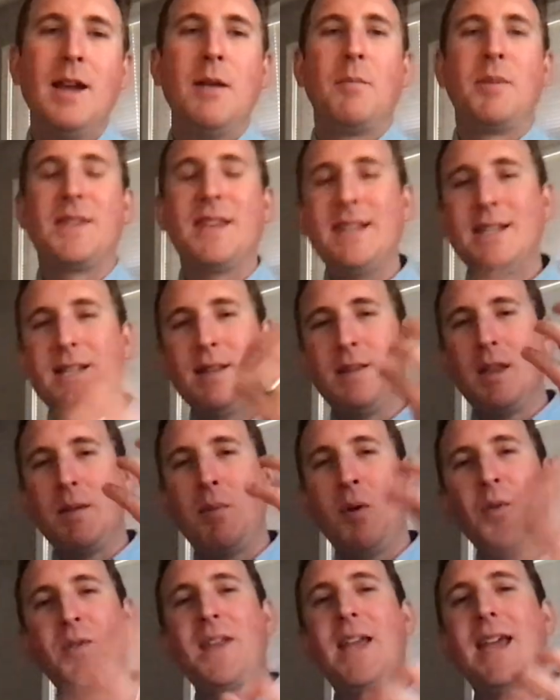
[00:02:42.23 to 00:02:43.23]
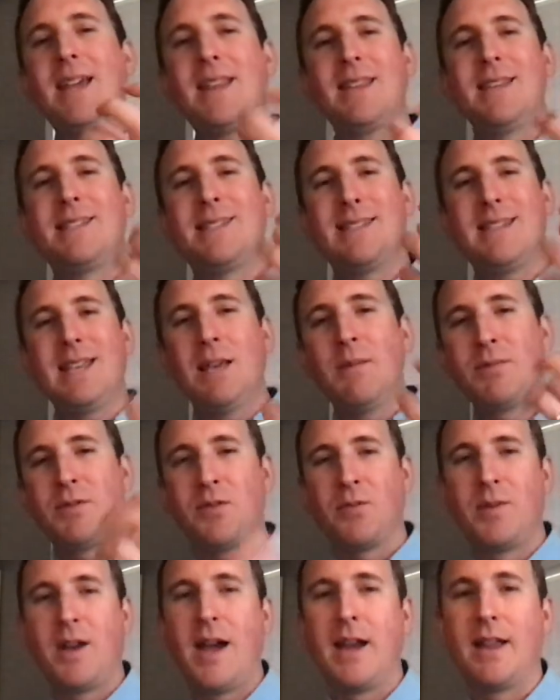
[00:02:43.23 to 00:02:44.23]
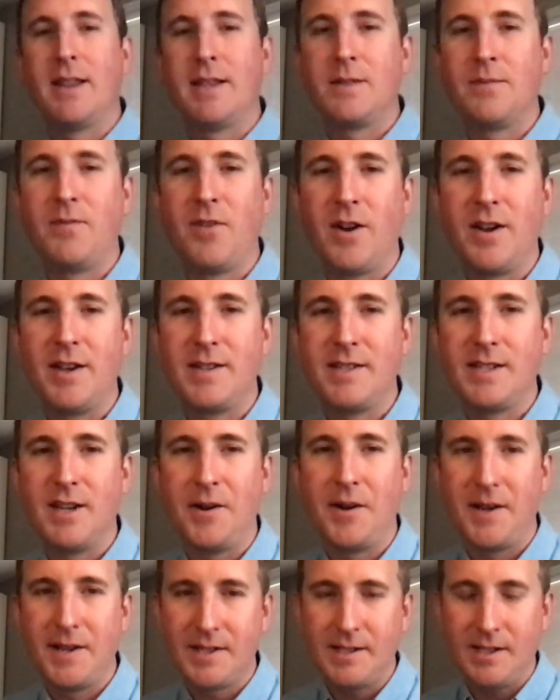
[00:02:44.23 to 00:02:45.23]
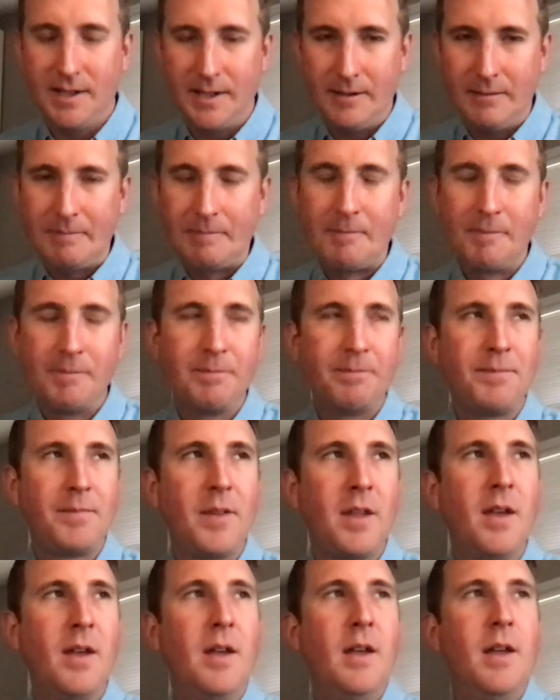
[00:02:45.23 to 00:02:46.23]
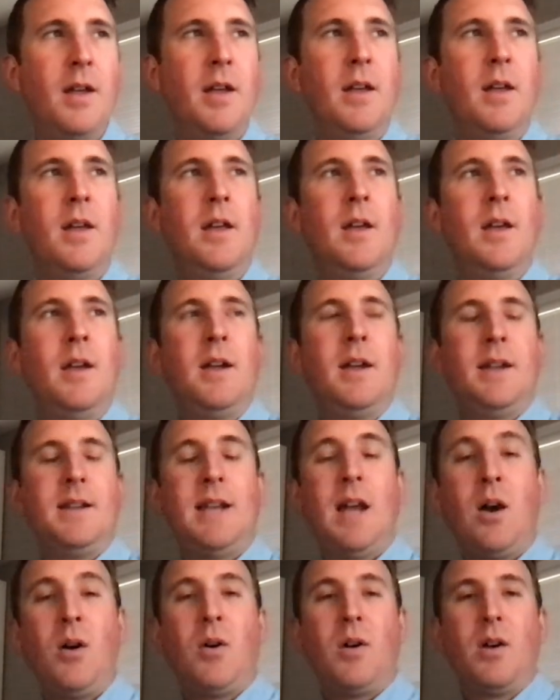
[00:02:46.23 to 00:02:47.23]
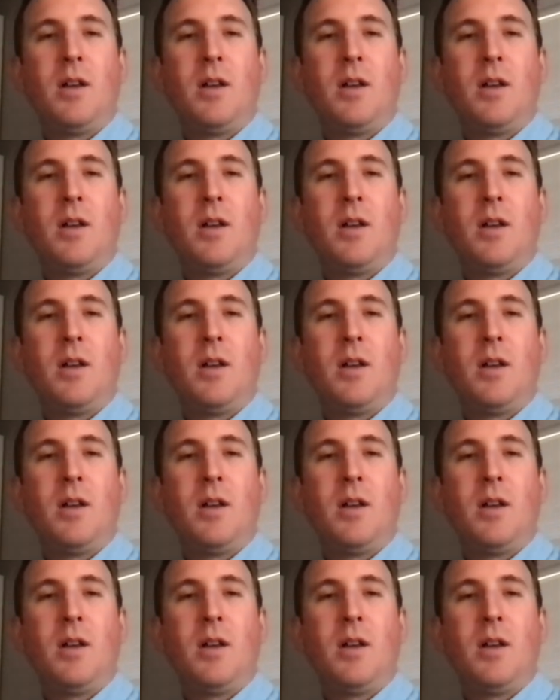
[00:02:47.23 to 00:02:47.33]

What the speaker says: But they both take these themes from nihilism very seriously. Now,